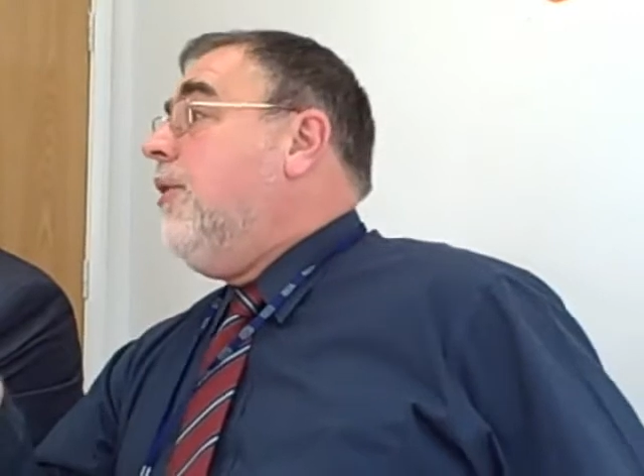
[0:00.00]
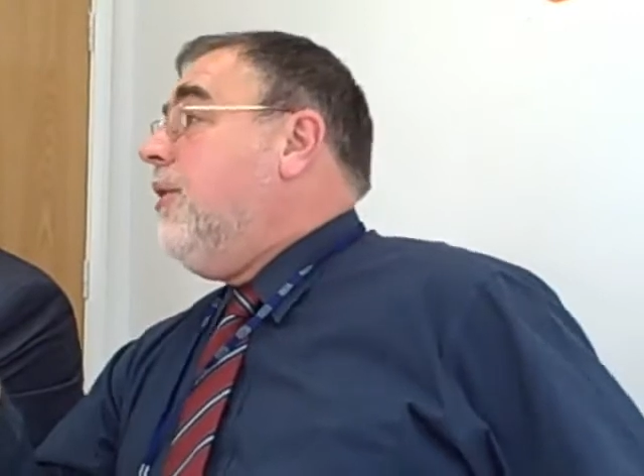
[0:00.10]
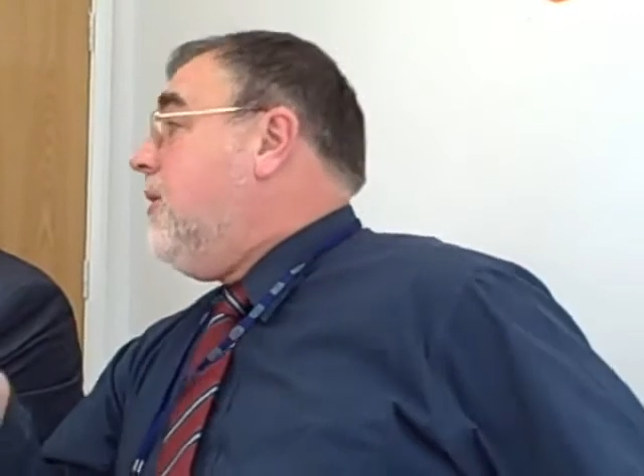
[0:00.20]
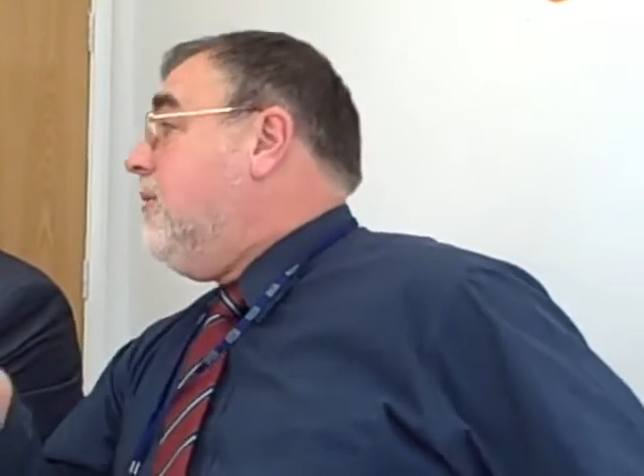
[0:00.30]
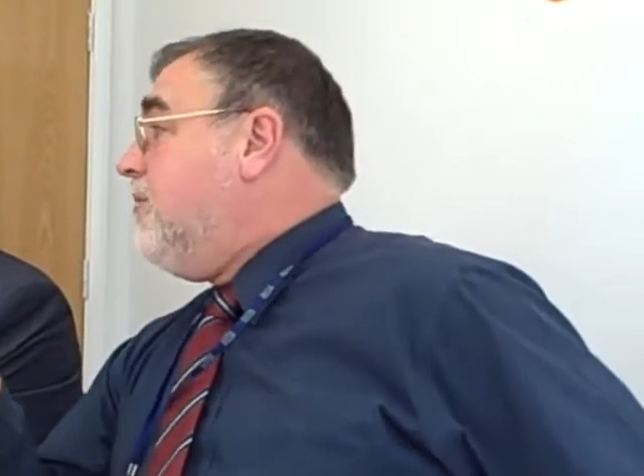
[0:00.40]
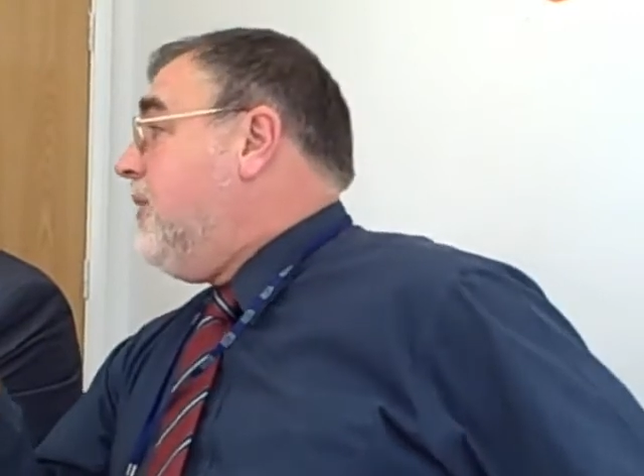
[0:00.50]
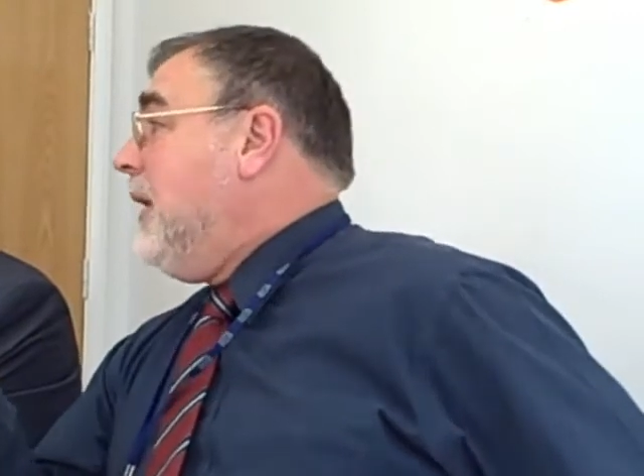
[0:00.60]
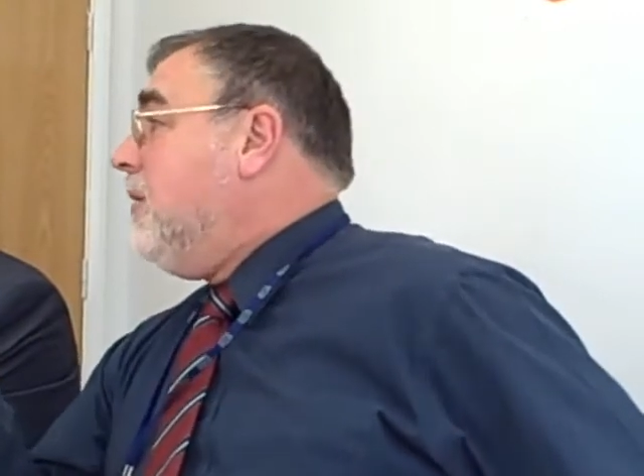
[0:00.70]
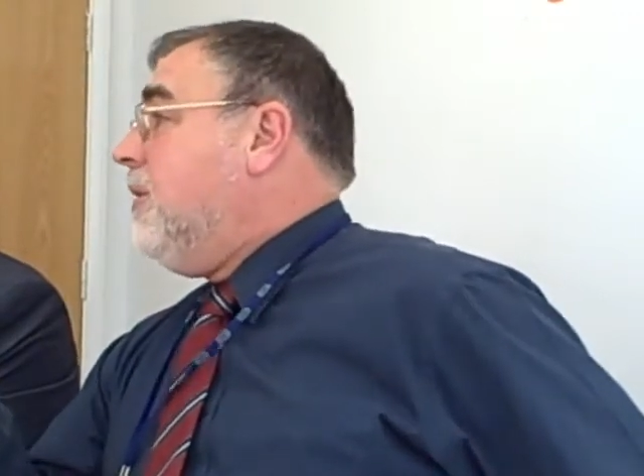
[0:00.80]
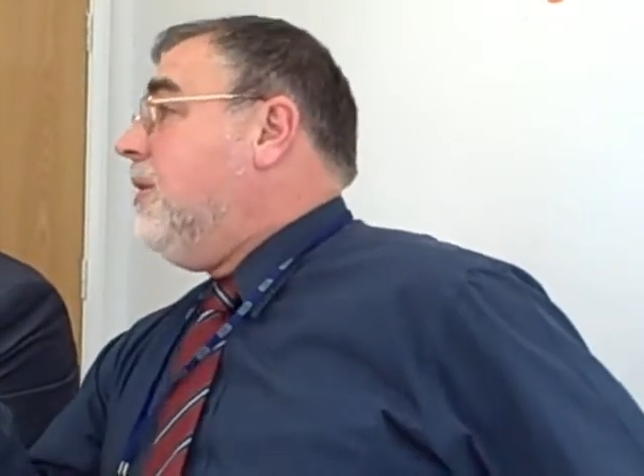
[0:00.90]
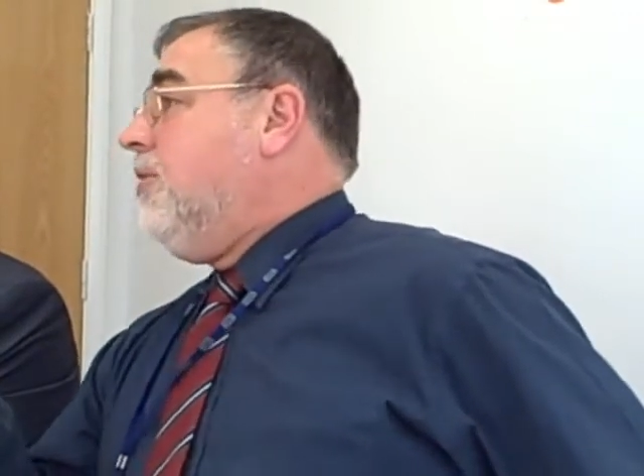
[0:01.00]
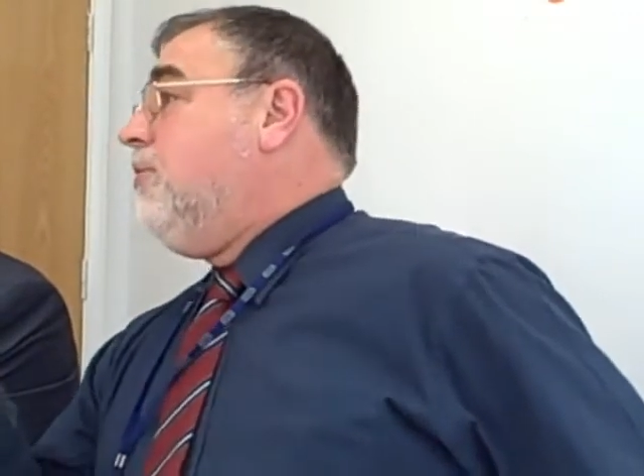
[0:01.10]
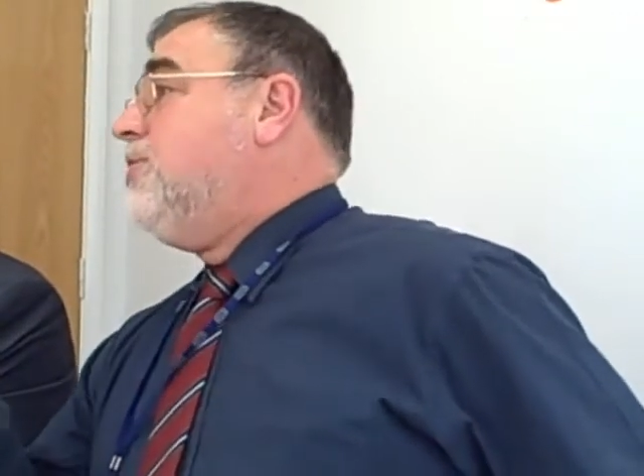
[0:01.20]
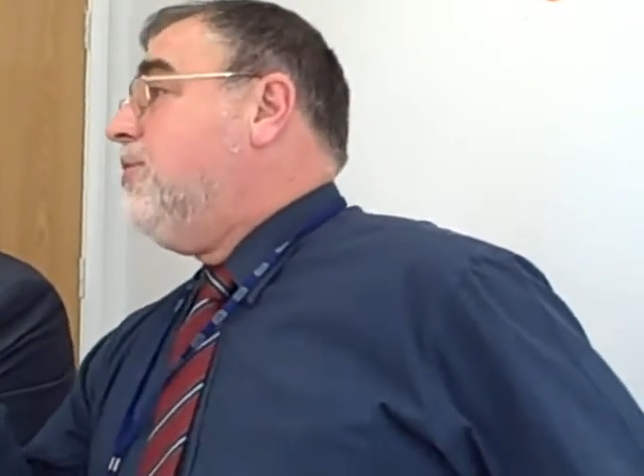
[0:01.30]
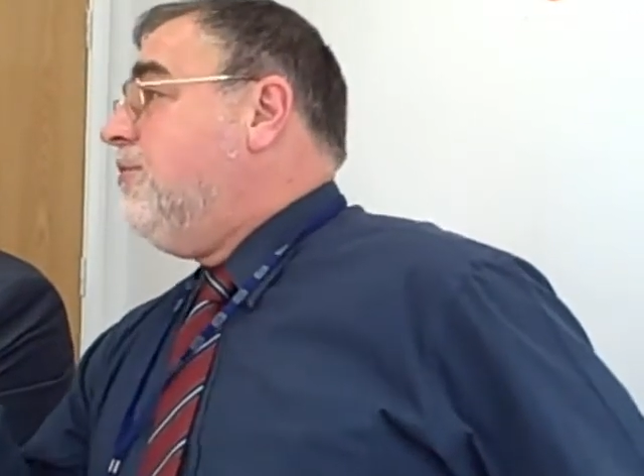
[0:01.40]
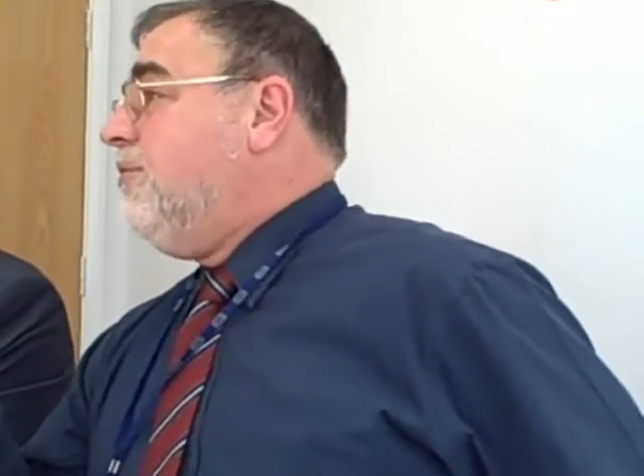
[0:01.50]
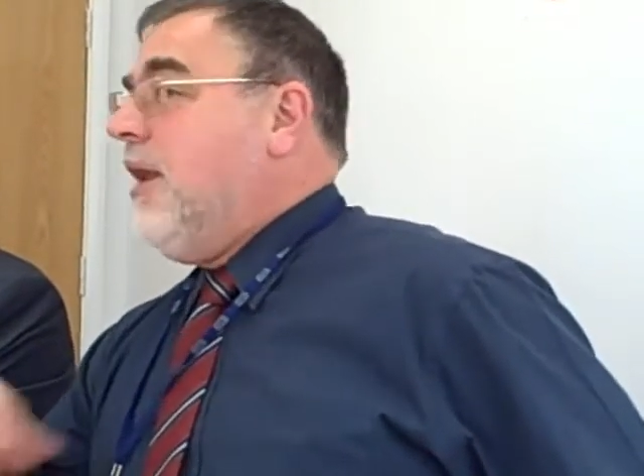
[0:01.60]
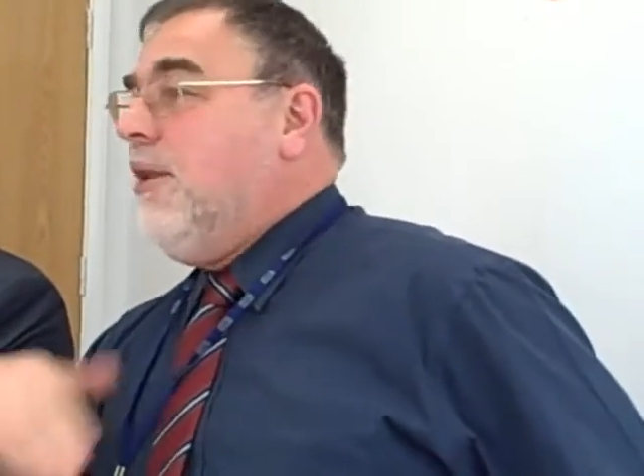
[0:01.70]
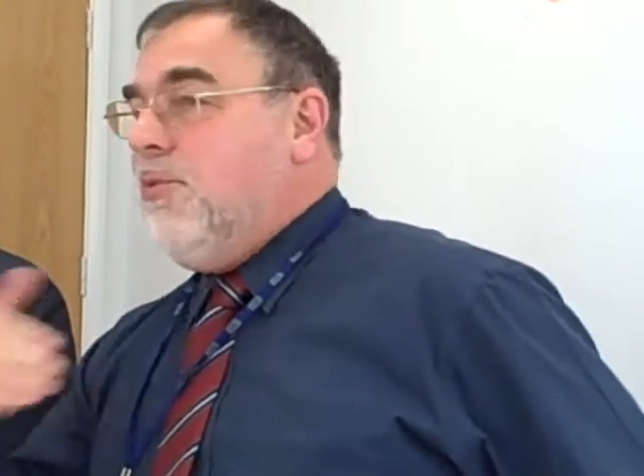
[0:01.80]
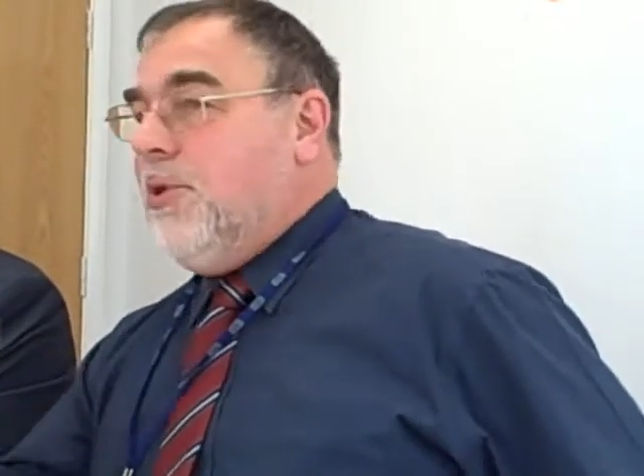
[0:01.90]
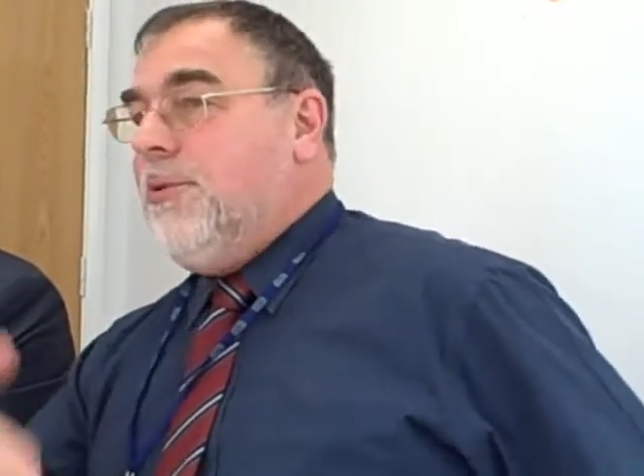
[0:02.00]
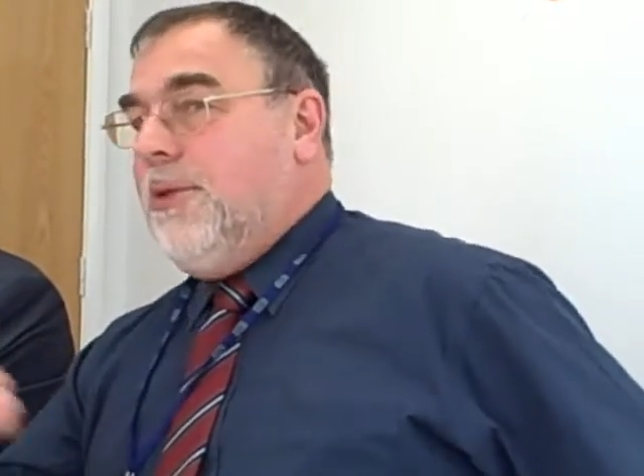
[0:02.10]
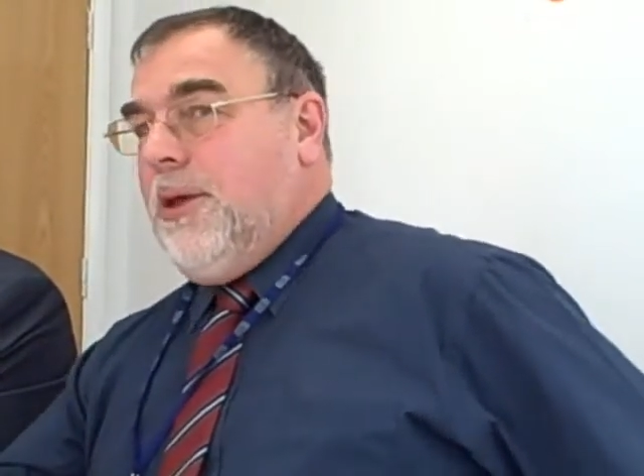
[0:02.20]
I don't think that the critical friend will